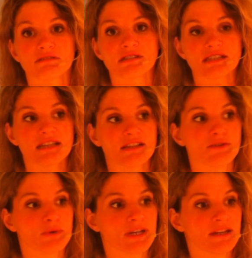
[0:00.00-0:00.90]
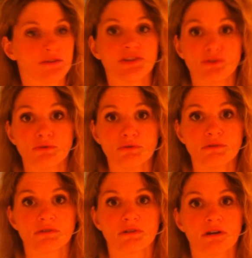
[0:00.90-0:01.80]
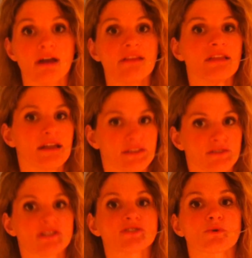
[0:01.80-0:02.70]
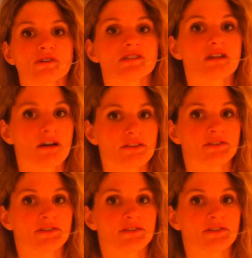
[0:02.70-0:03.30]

See, you heal you, and then you're a source to